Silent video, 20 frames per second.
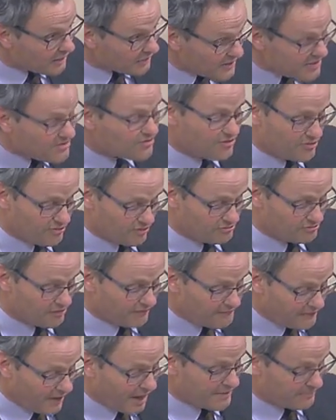This
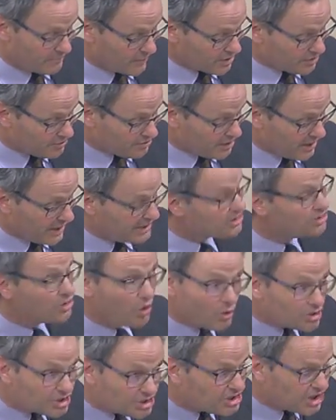refinement is
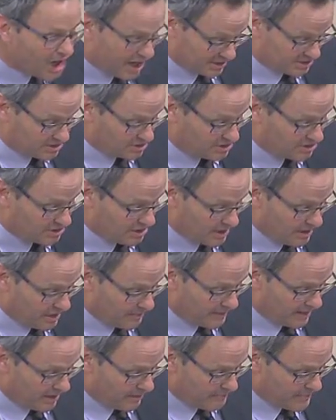not just
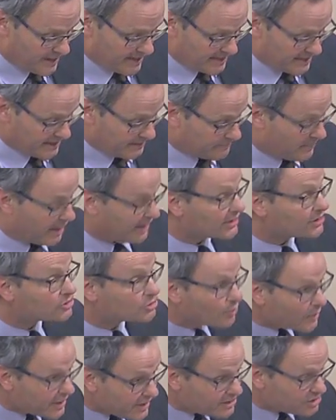about making minor
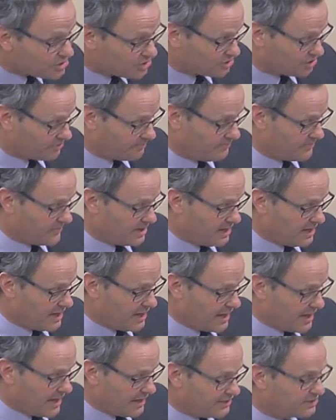tweaks.
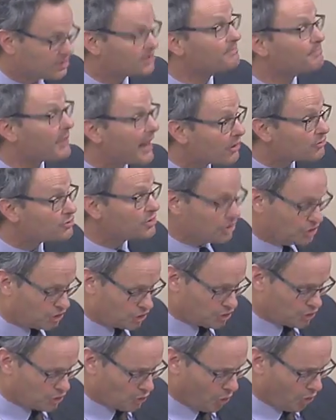It is about
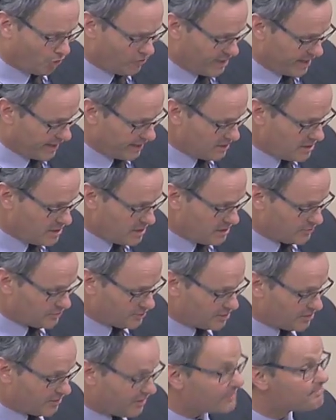ensuring
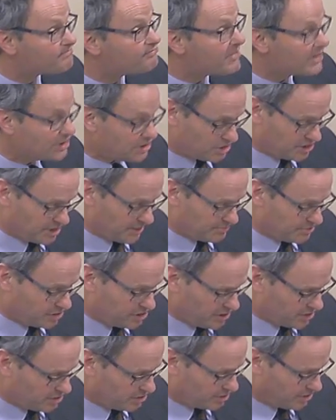that our apprenticeship
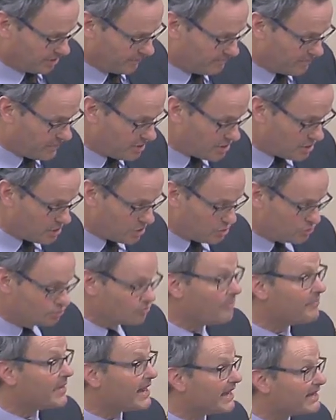system
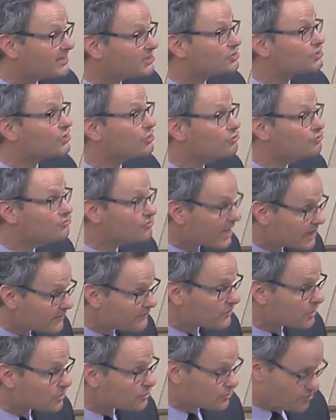remains
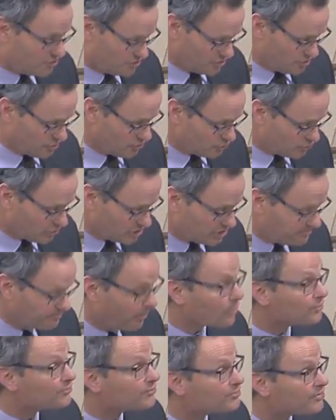relevant,
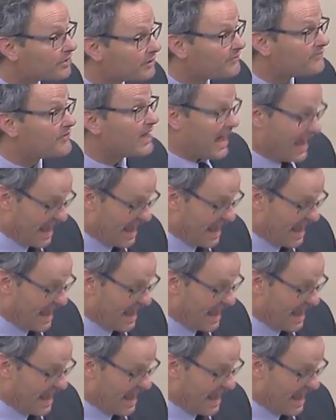responsive,